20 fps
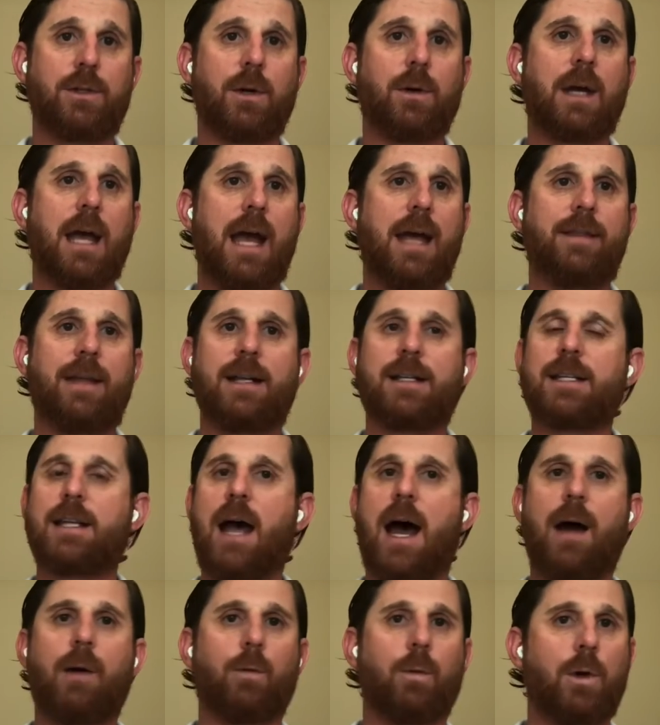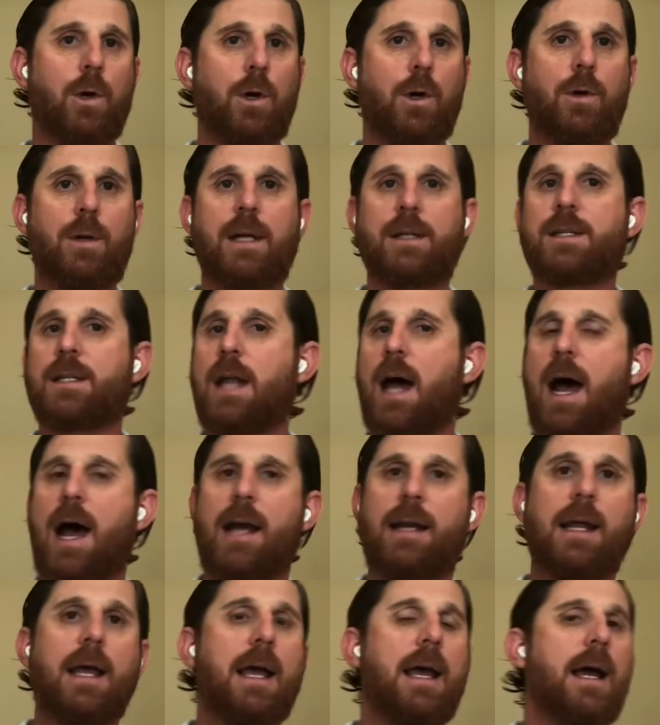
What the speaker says: okay? That's not rude. It's not,